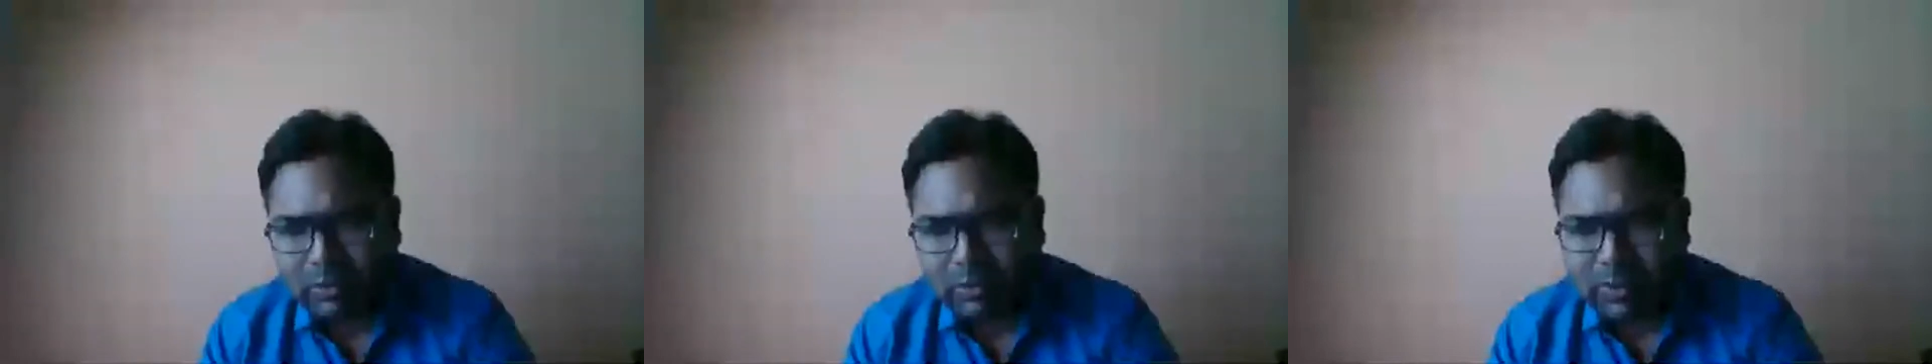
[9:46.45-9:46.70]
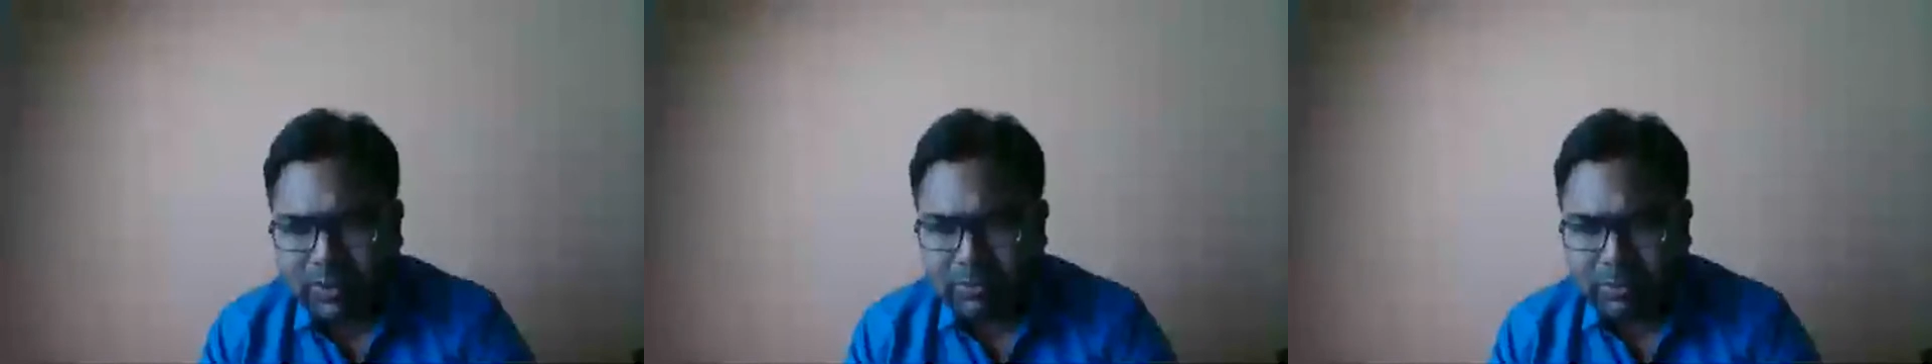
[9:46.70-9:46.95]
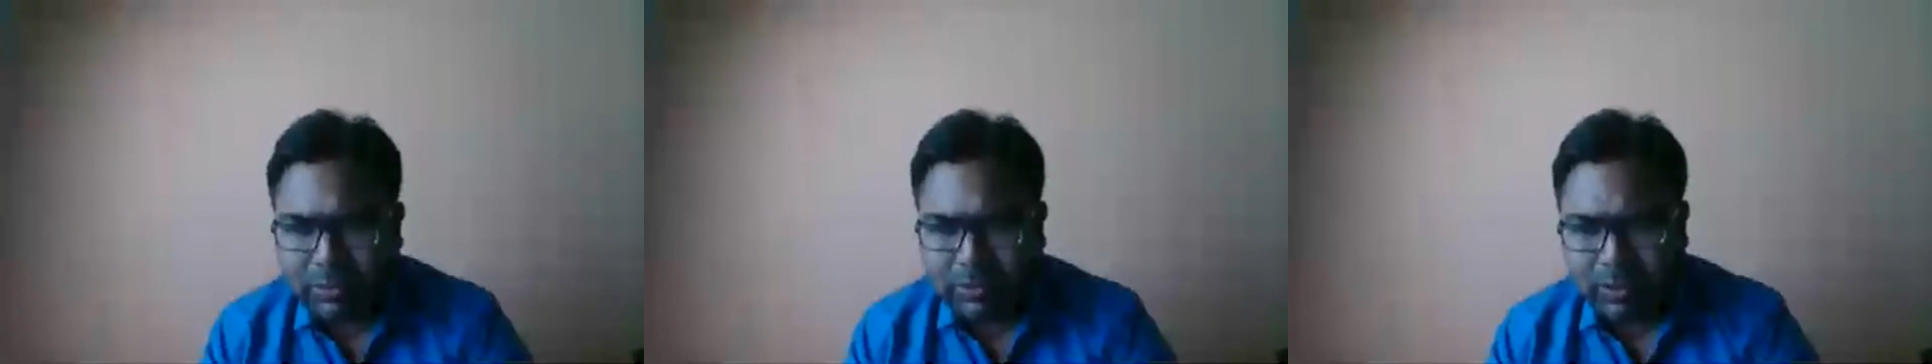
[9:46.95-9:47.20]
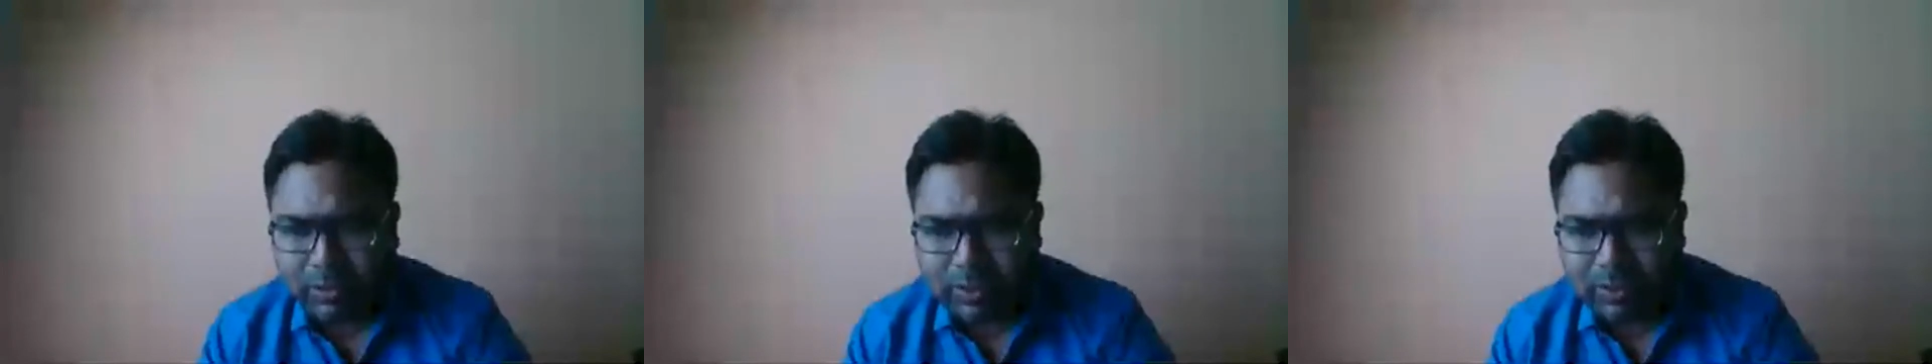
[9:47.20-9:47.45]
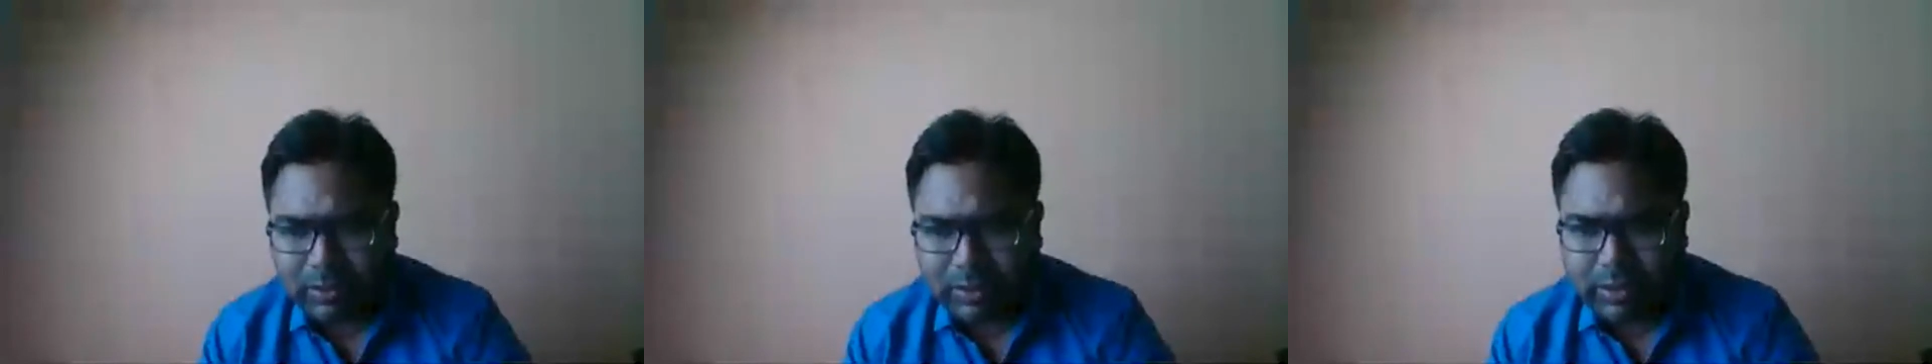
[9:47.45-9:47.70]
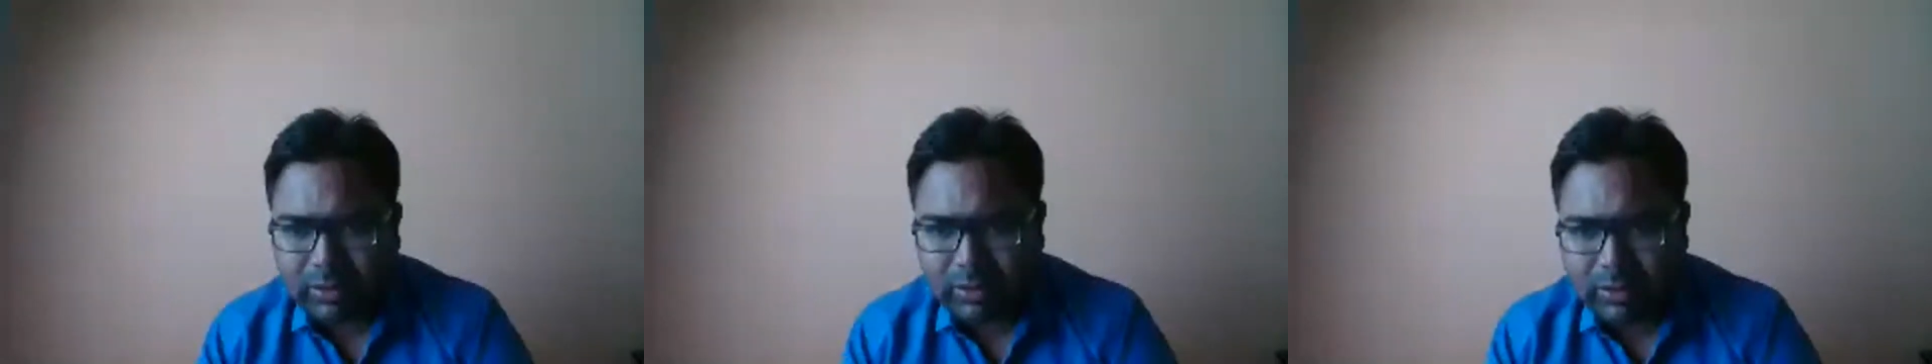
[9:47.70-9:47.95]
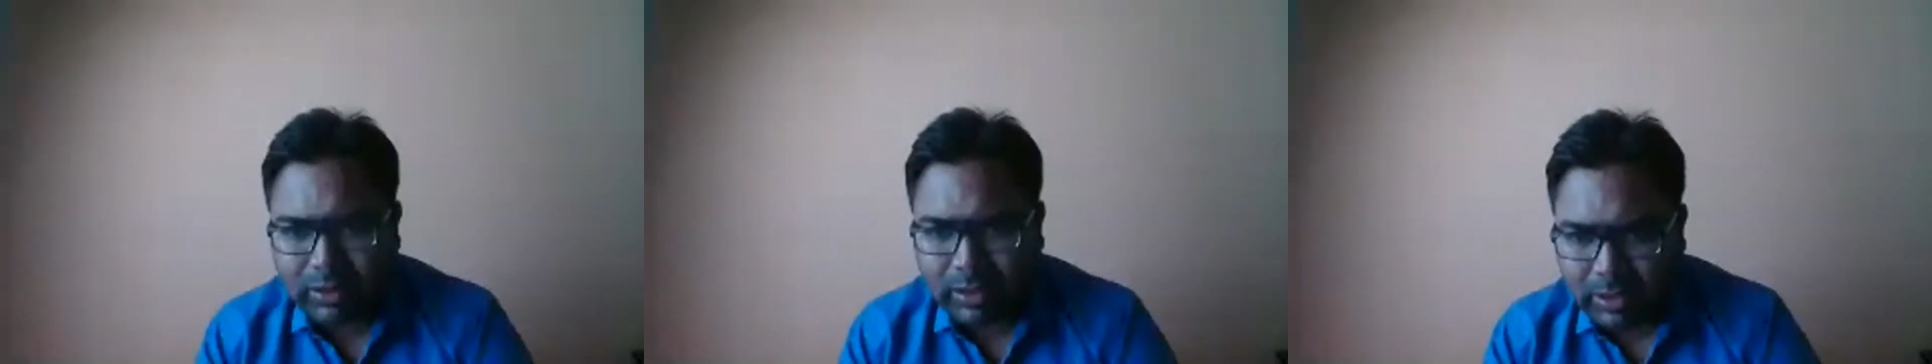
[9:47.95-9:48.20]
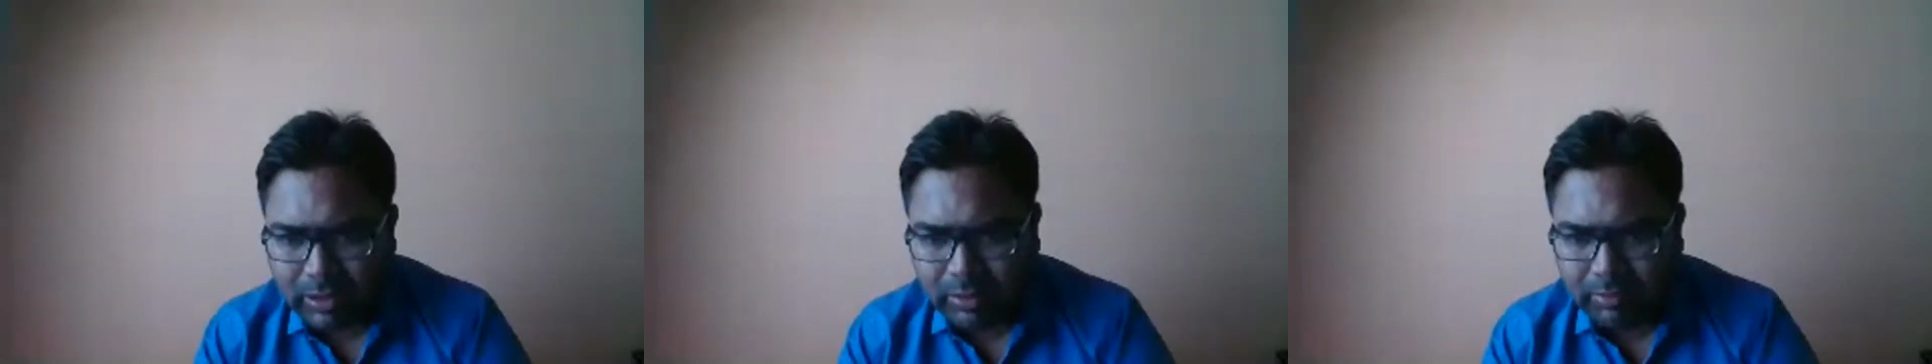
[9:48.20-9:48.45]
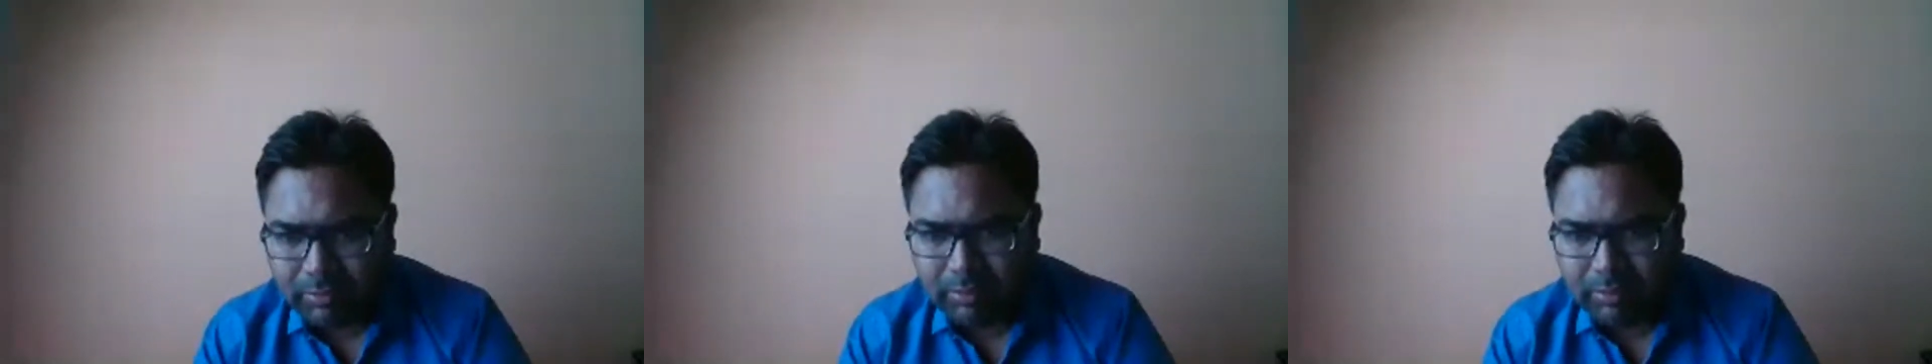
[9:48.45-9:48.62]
quite simple to understand. I don't think